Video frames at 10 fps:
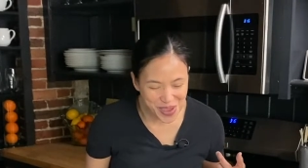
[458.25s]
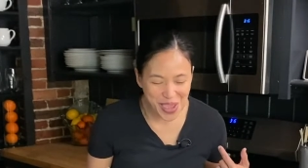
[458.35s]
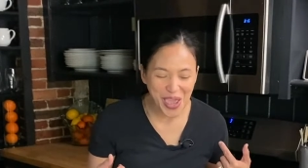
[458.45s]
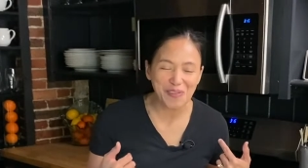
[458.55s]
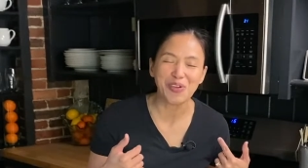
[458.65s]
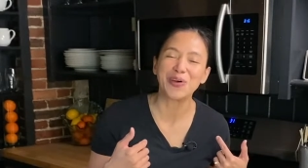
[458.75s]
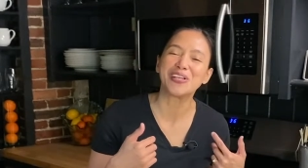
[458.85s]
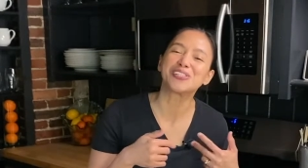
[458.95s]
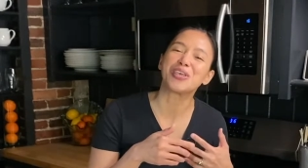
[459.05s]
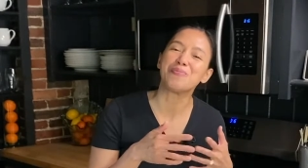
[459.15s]
If you want to
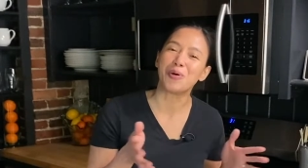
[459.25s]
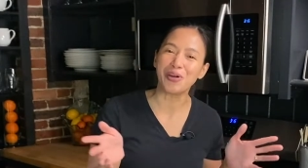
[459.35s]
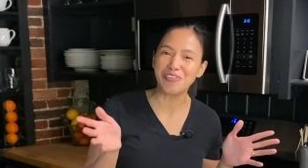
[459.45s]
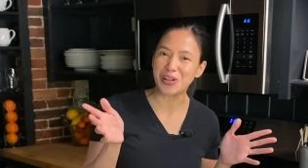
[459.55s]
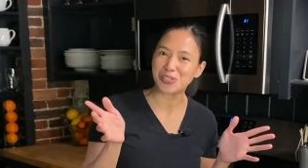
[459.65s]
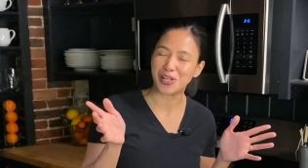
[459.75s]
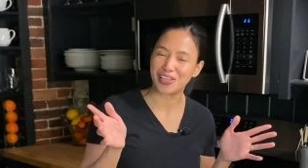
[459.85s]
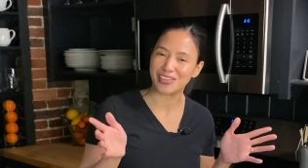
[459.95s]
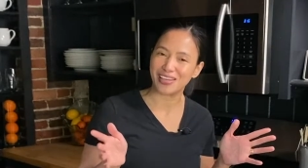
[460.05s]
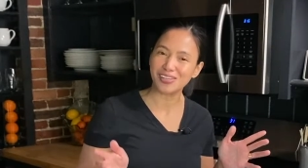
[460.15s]
see more videos like
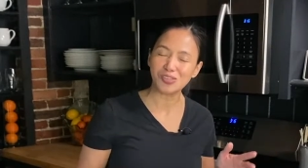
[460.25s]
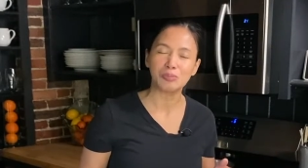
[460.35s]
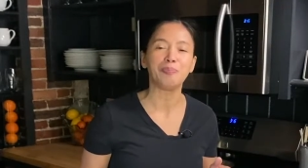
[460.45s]
this,